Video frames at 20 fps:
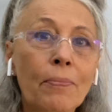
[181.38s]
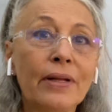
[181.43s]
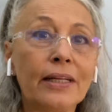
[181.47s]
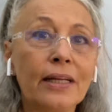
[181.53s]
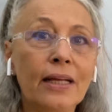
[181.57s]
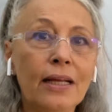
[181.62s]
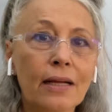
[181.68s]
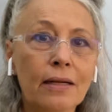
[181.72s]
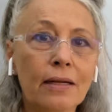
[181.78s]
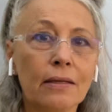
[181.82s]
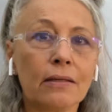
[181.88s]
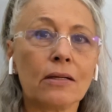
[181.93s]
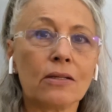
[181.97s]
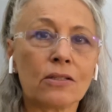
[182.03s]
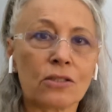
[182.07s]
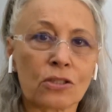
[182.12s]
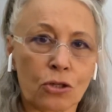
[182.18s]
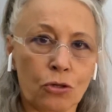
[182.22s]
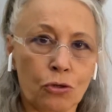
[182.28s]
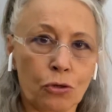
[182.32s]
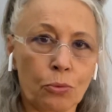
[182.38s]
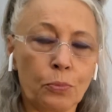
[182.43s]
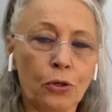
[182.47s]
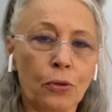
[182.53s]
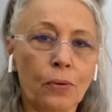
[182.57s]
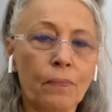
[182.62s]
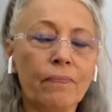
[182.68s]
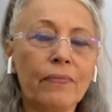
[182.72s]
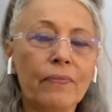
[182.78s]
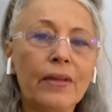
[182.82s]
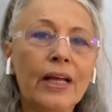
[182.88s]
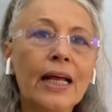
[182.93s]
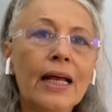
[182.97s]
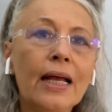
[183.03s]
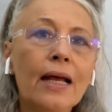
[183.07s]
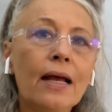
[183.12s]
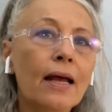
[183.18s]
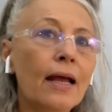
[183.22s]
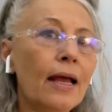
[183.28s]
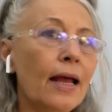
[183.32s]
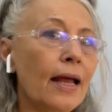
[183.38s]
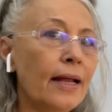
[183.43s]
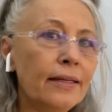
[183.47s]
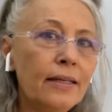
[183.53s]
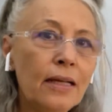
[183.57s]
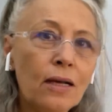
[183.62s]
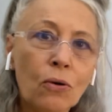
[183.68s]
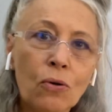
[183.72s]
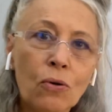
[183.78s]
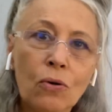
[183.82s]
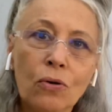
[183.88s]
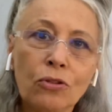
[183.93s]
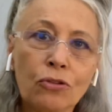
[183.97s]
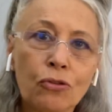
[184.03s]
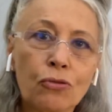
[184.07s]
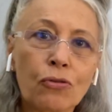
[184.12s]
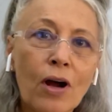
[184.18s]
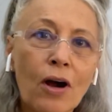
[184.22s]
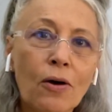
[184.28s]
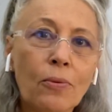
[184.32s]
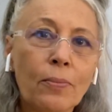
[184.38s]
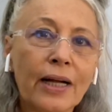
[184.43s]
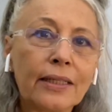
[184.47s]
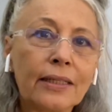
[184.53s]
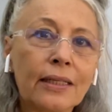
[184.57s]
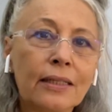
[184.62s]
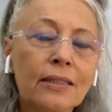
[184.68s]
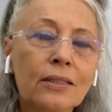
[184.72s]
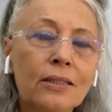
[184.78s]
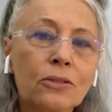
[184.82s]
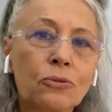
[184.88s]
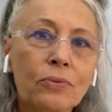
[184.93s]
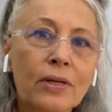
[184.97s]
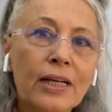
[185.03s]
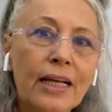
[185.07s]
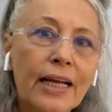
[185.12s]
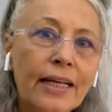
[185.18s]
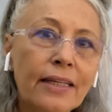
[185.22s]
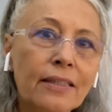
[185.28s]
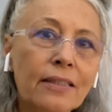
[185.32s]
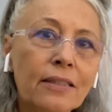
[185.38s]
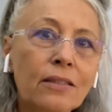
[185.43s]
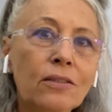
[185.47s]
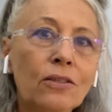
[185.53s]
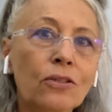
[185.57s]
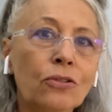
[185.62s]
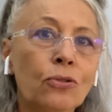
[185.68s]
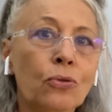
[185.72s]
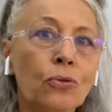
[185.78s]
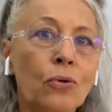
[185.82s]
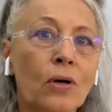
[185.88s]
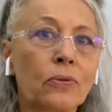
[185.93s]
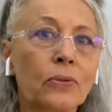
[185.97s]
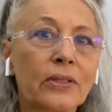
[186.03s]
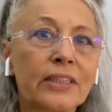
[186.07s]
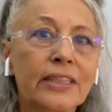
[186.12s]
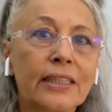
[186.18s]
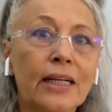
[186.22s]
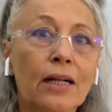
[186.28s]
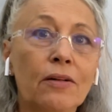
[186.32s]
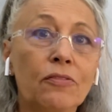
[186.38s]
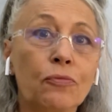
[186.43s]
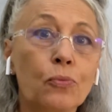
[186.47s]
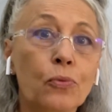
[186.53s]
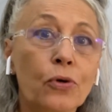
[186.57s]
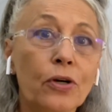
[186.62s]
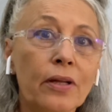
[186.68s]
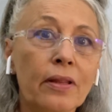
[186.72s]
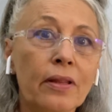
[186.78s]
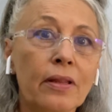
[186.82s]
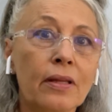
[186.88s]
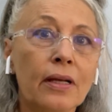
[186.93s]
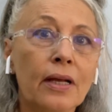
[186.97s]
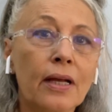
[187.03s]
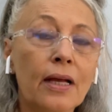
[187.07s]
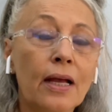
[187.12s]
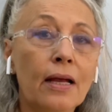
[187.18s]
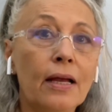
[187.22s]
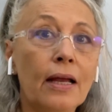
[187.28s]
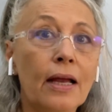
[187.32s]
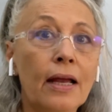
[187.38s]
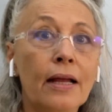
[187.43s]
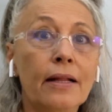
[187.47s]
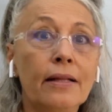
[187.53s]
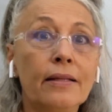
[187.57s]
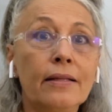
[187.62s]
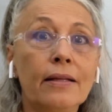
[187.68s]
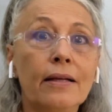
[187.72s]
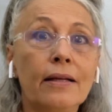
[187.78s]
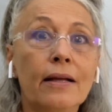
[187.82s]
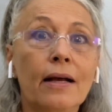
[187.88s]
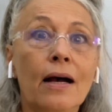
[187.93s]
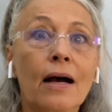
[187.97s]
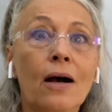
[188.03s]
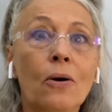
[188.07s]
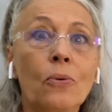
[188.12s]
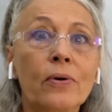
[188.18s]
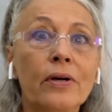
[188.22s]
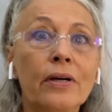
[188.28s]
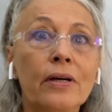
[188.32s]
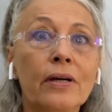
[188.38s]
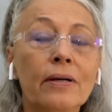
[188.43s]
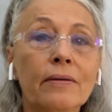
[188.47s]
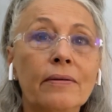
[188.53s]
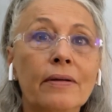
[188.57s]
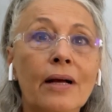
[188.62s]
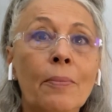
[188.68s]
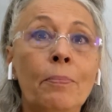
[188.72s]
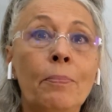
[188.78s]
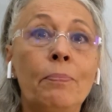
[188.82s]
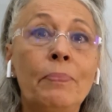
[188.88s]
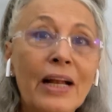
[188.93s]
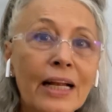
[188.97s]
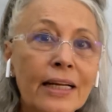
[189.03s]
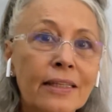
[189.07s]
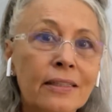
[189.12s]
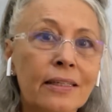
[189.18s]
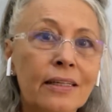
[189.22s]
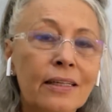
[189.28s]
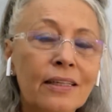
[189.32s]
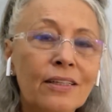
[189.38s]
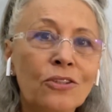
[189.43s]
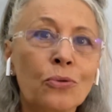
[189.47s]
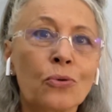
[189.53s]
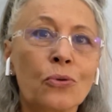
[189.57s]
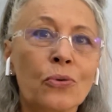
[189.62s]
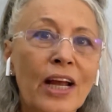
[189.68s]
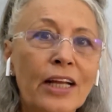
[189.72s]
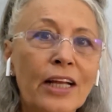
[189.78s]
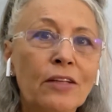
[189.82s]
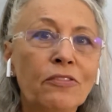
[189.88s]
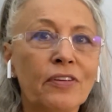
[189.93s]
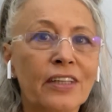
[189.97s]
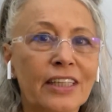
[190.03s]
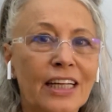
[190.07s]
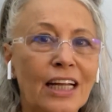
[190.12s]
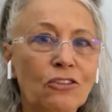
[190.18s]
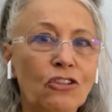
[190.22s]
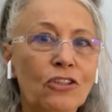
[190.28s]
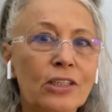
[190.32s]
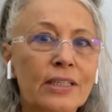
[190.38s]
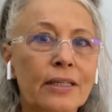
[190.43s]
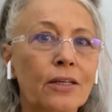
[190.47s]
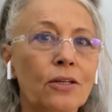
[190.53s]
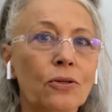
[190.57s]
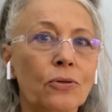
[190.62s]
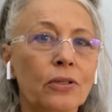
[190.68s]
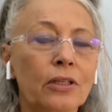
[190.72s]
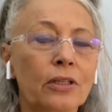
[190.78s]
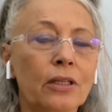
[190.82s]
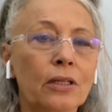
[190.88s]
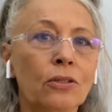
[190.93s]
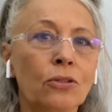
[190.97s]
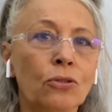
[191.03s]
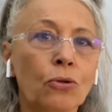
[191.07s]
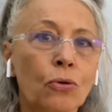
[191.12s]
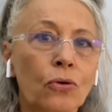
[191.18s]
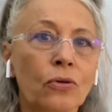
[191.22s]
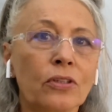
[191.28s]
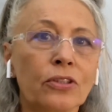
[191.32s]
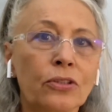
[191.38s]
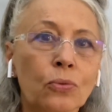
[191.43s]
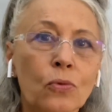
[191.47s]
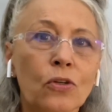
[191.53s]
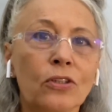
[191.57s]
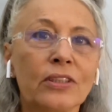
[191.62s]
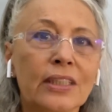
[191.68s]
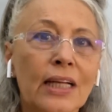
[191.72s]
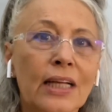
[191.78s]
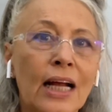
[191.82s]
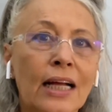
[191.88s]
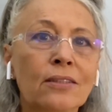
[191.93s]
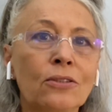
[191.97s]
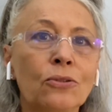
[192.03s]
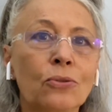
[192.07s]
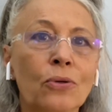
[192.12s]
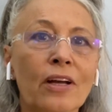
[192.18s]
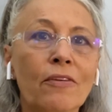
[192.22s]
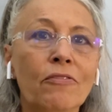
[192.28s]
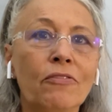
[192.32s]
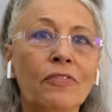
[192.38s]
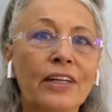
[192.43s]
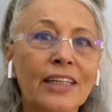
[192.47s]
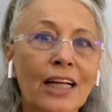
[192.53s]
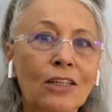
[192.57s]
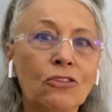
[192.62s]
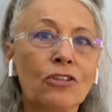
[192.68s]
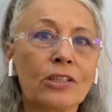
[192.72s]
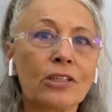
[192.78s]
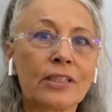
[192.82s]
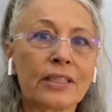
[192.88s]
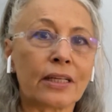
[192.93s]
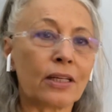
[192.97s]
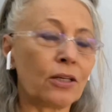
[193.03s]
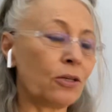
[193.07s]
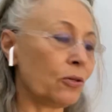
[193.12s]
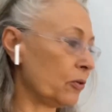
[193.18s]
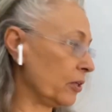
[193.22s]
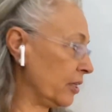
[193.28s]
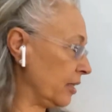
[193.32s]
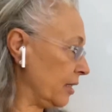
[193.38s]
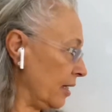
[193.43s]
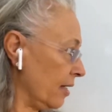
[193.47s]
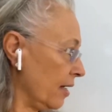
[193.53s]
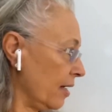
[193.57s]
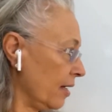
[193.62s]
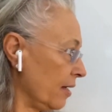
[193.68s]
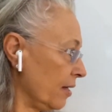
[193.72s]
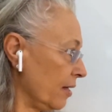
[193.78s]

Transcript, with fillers: and heal Scorpio any old trauma that is related to our self worth and our ability to create financial security. Taurus wants us to have financial security.